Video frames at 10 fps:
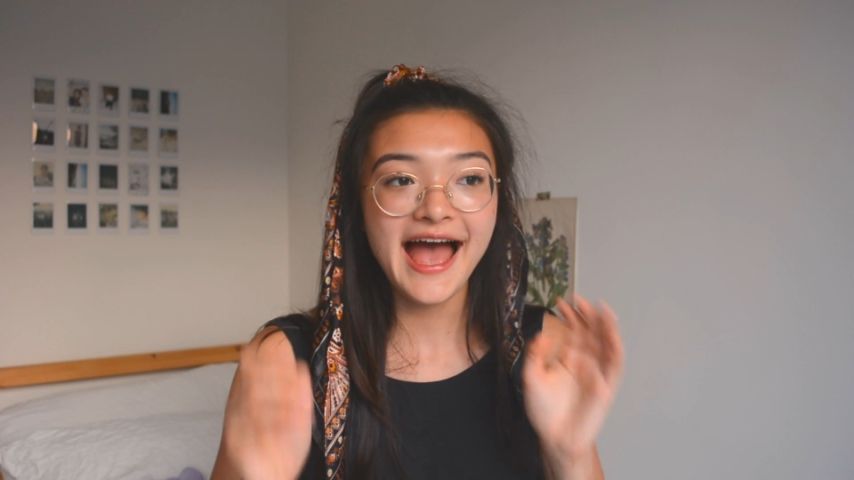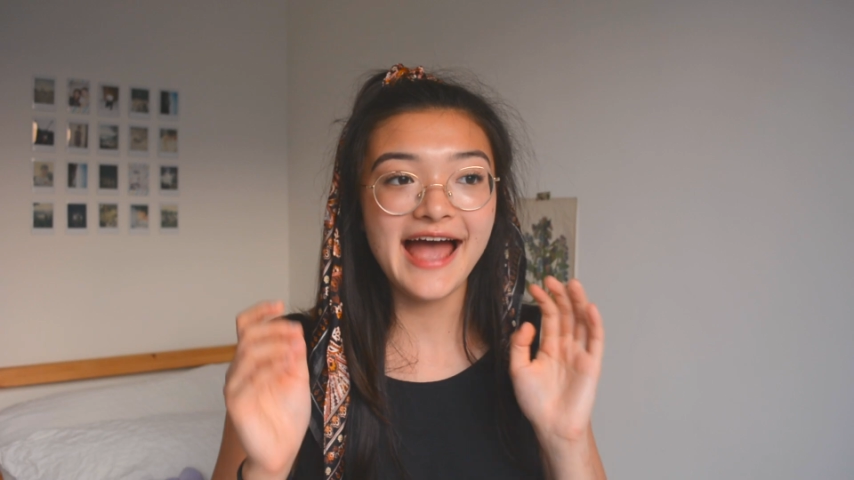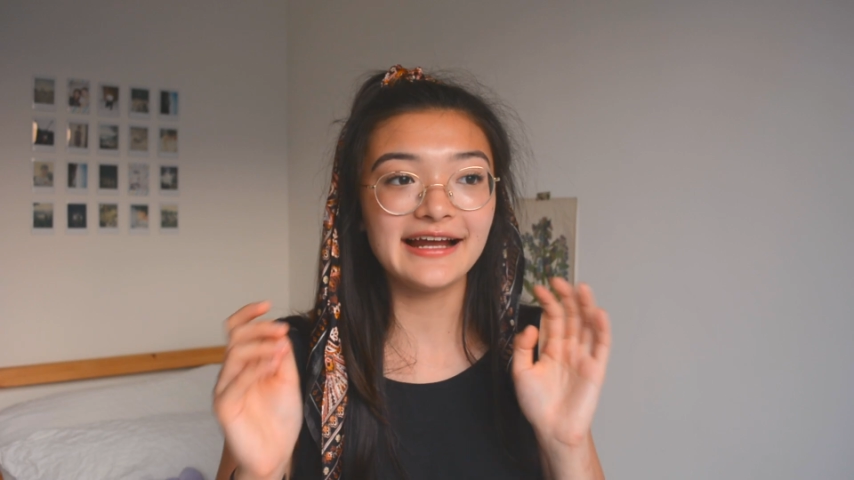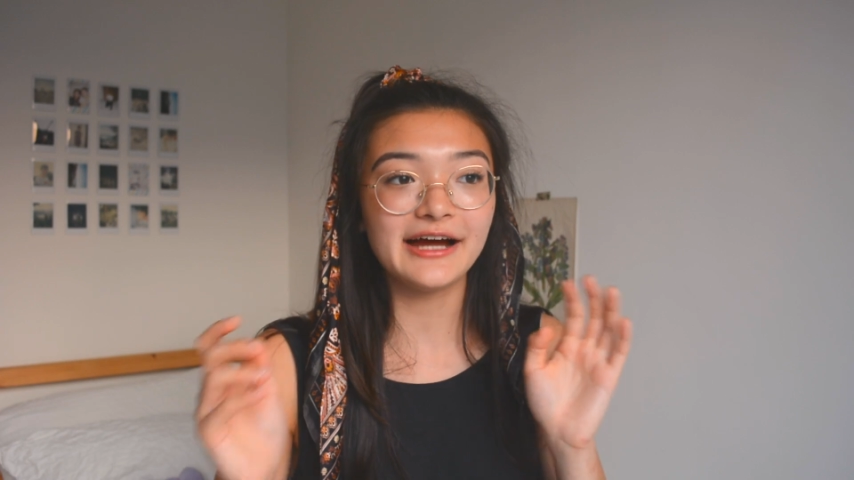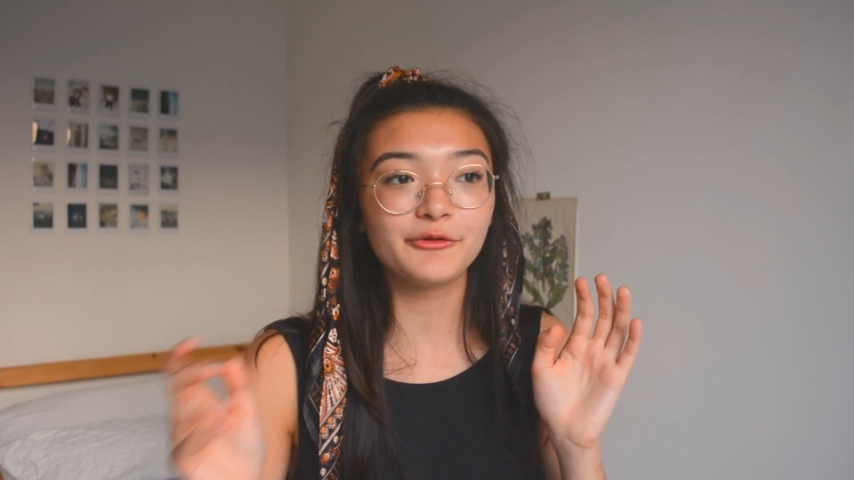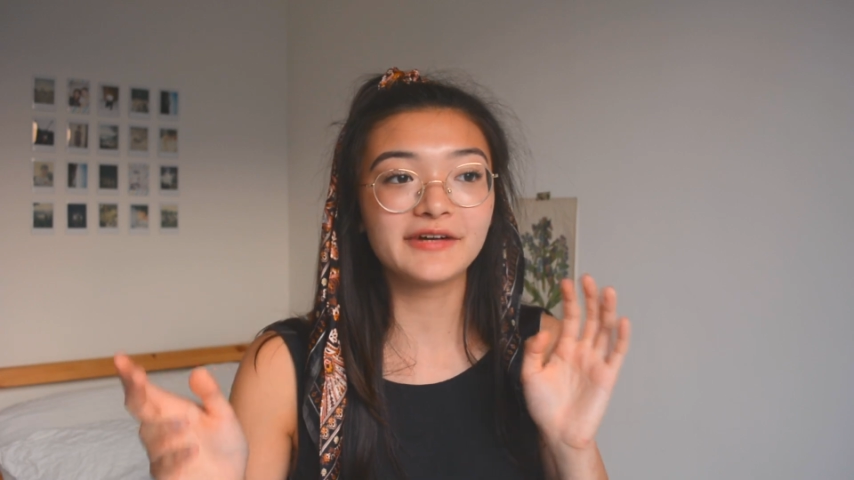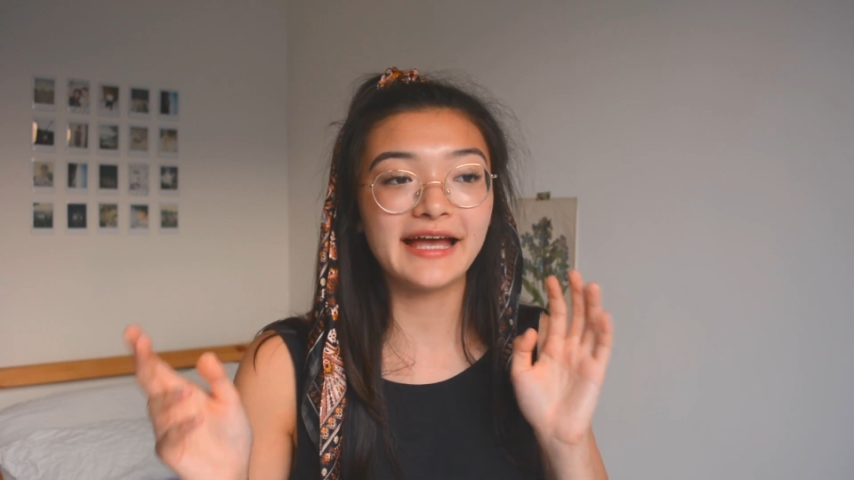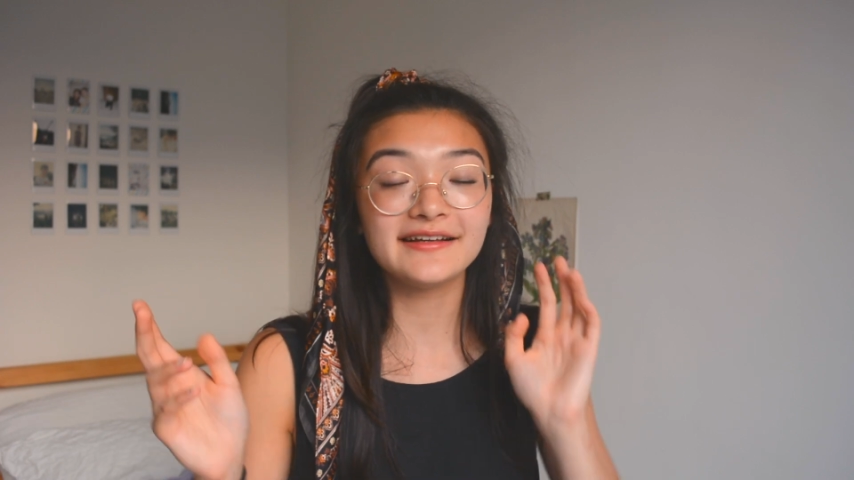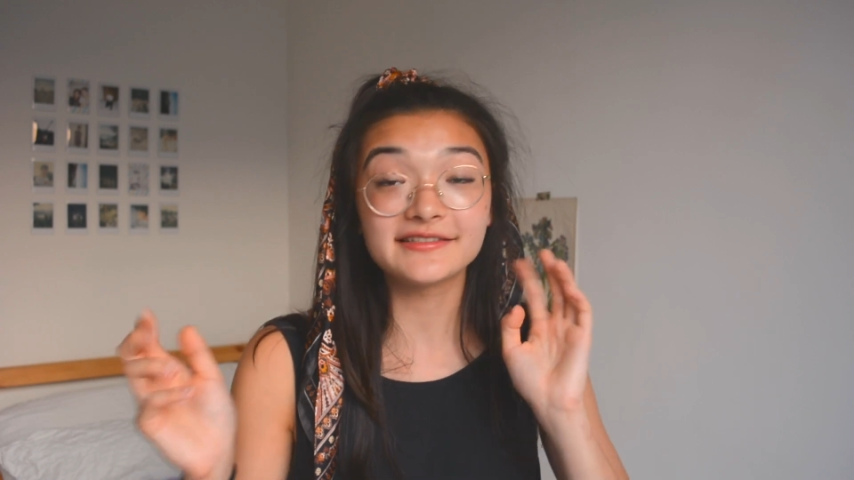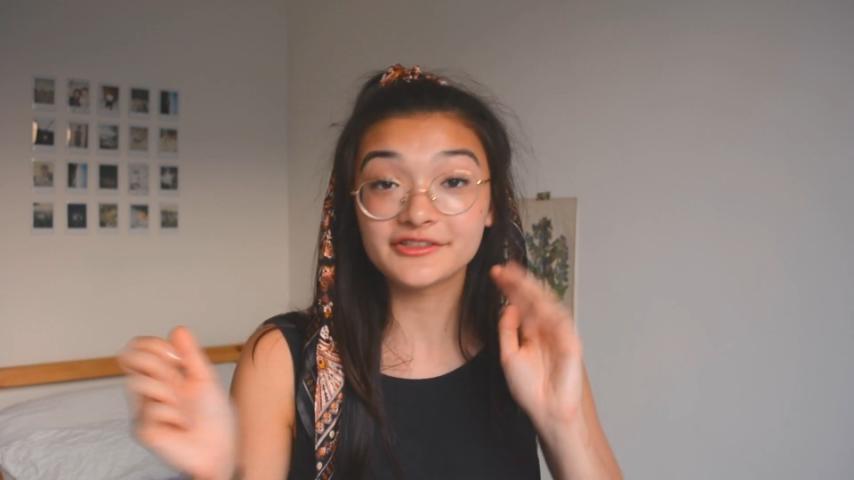and I will
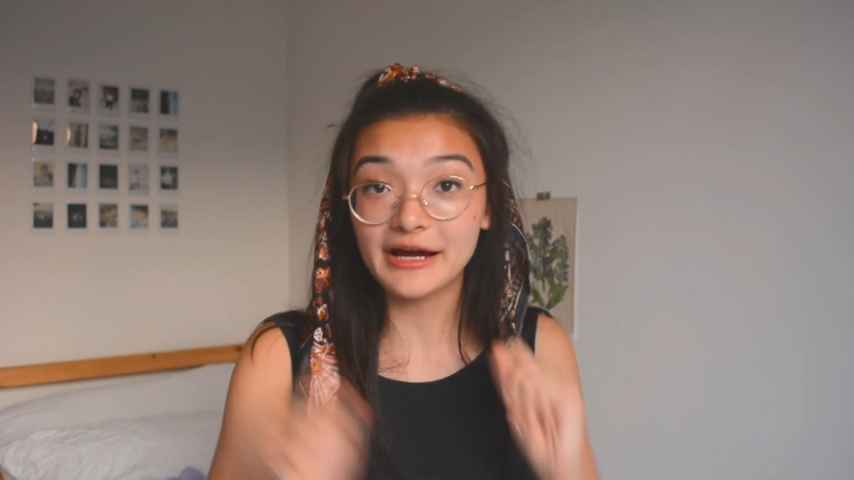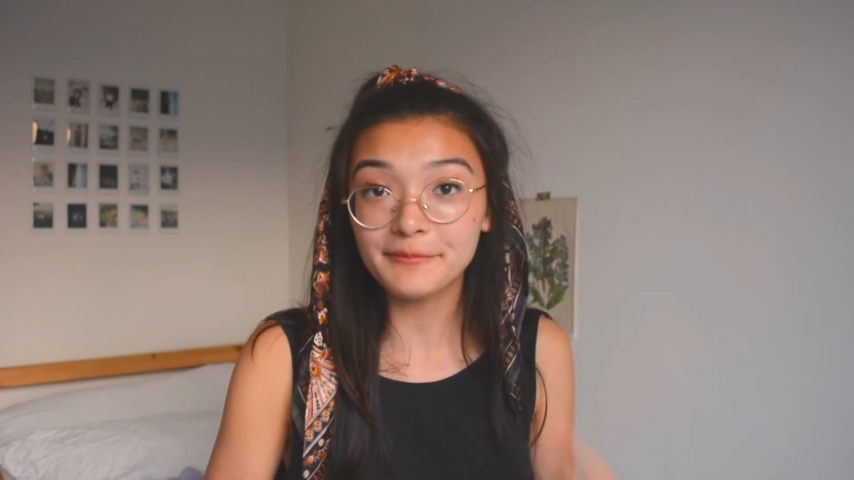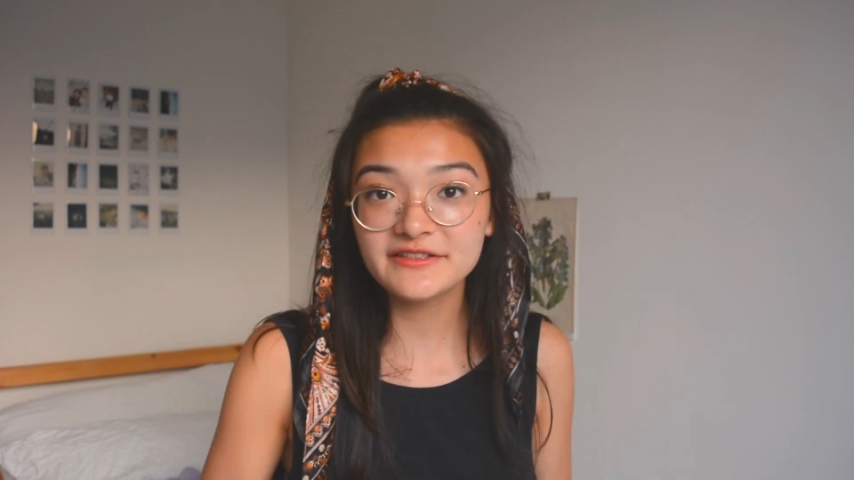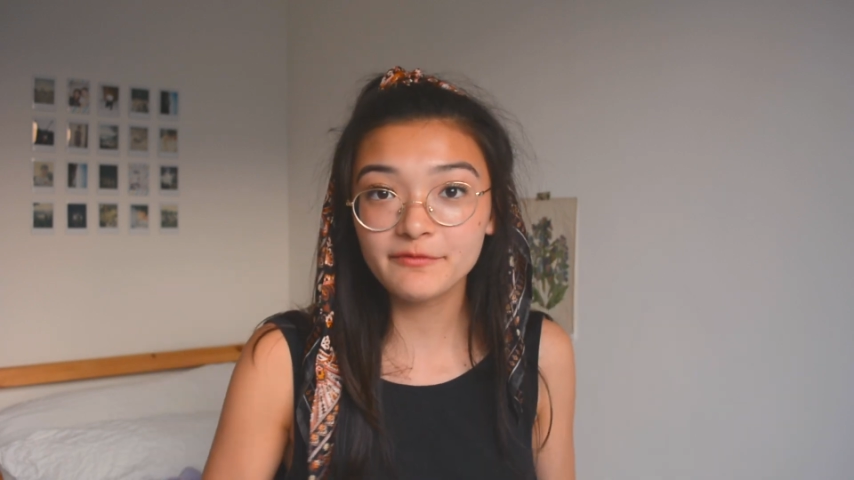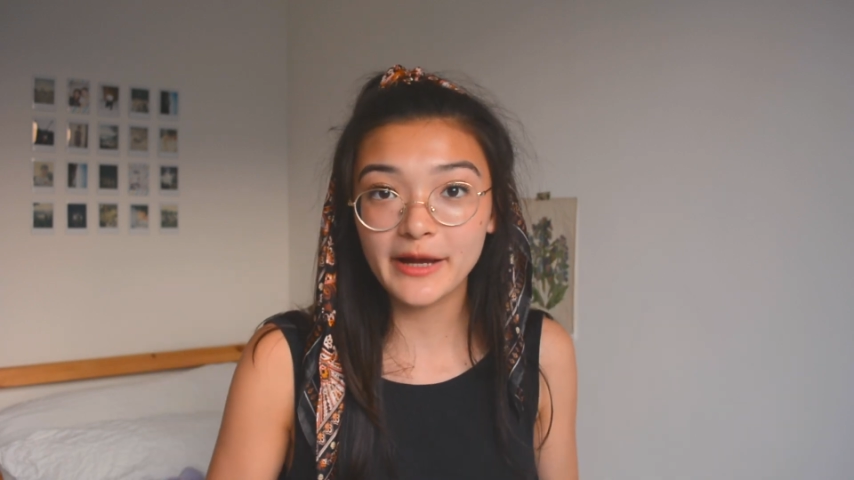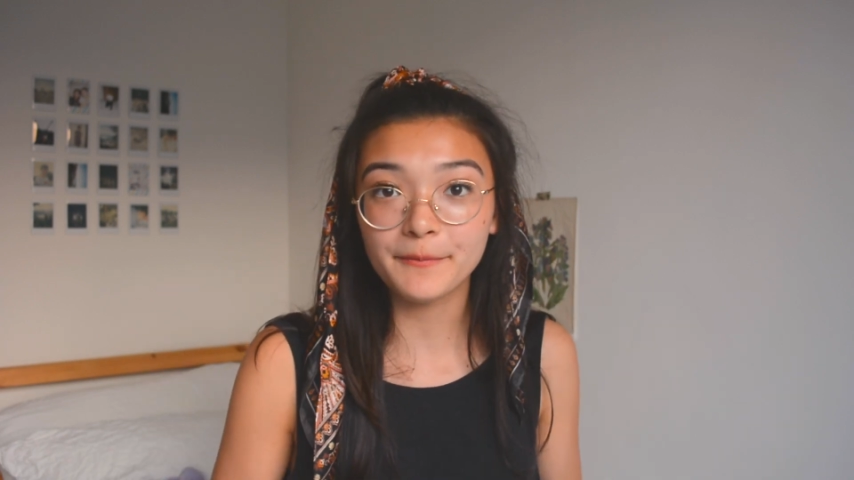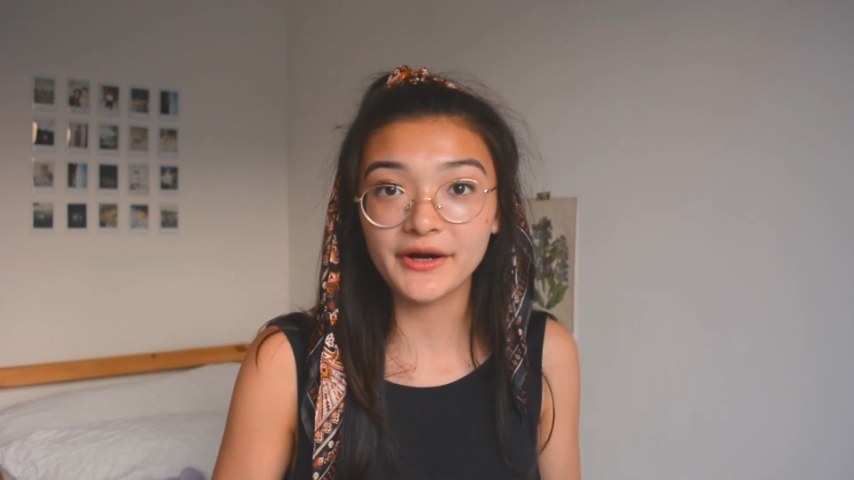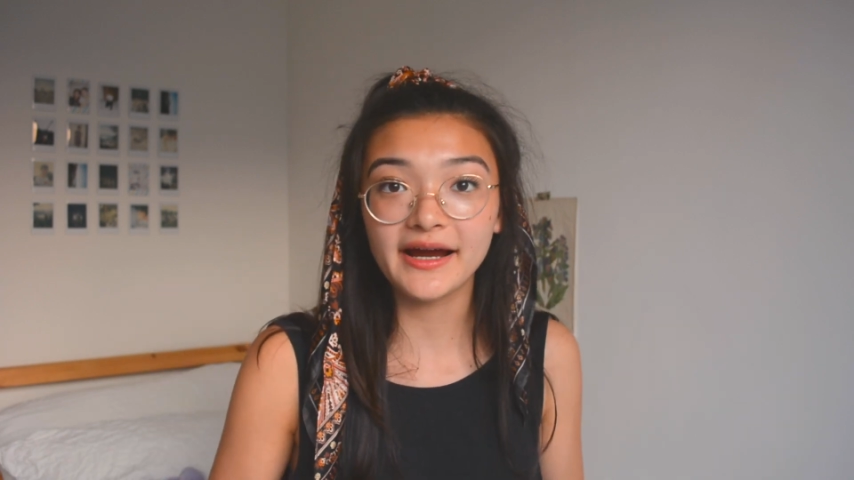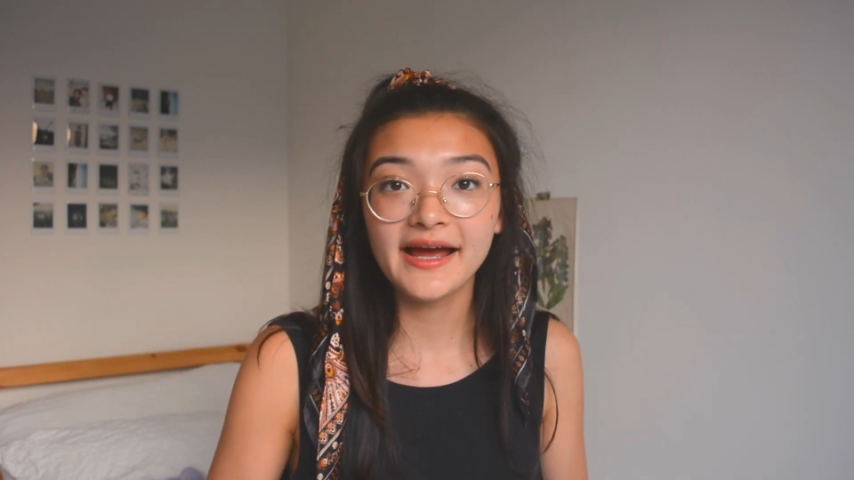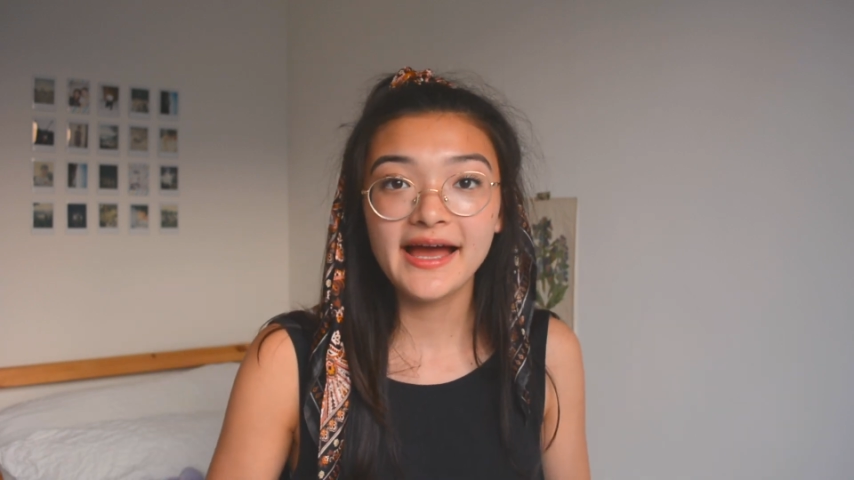get a scrap piece of
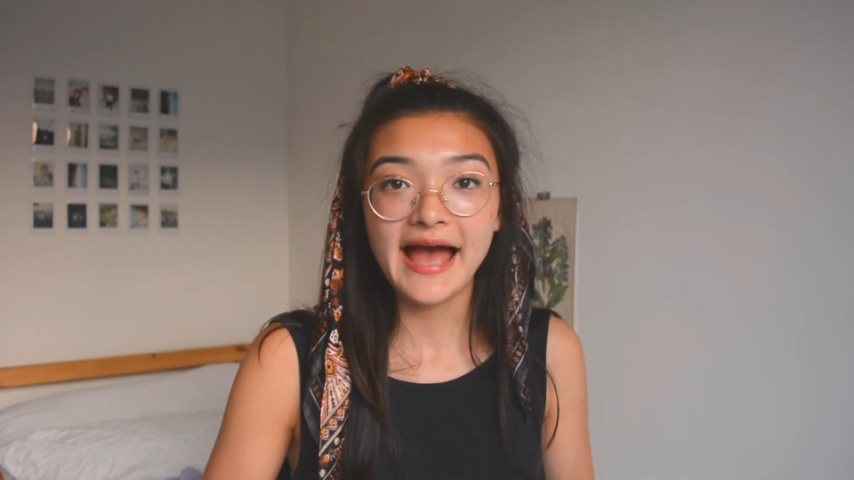paper